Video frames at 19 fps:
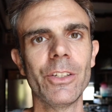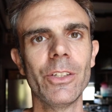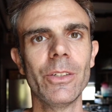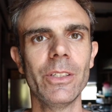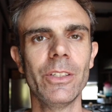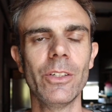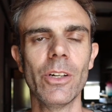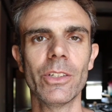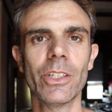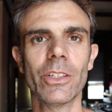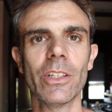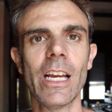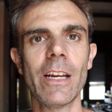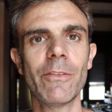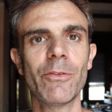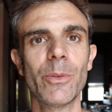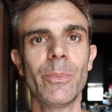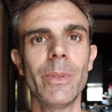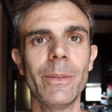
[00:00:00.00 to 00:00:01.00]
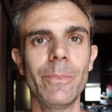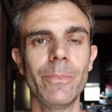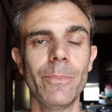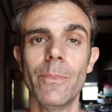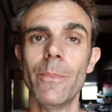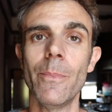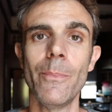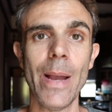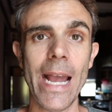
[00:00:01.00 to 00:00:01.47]
you, you know, your life would be
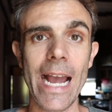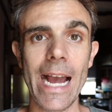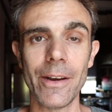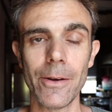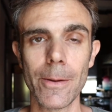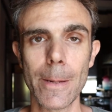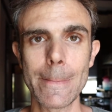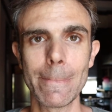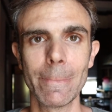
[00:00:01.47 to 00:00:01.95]
bad.